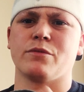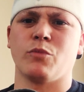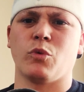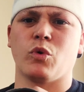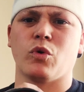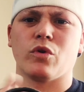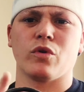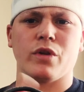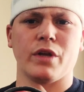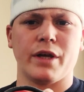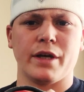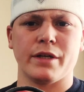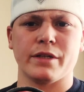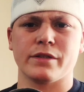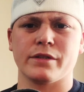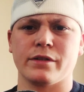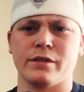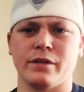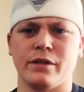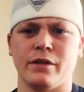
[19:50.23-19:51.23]
more or
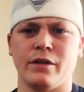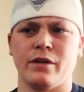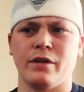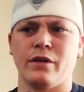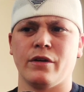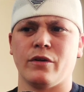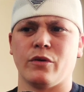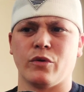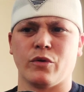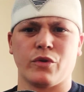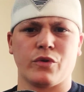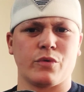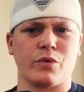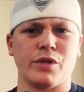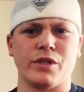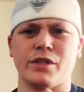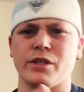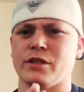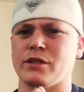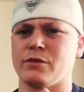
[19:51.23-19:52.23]
less, or
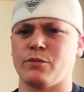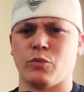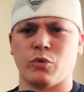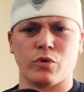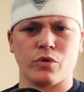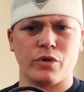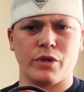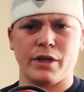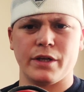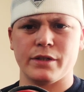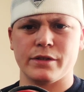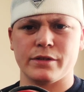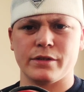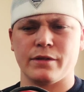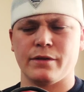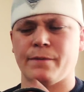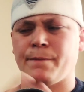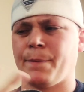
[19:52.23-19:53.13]
0.3 more or less.